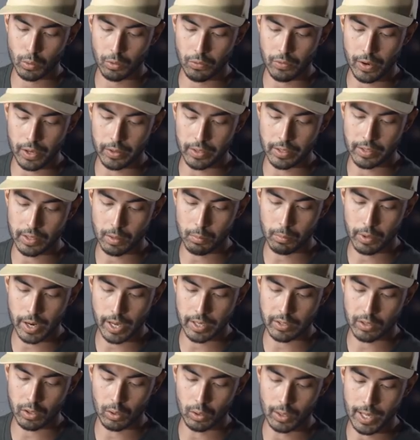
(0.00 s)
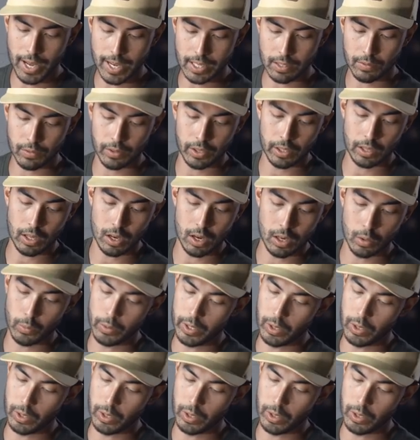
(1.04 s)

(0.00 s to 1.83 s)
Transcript: We found that some brands don't last very long.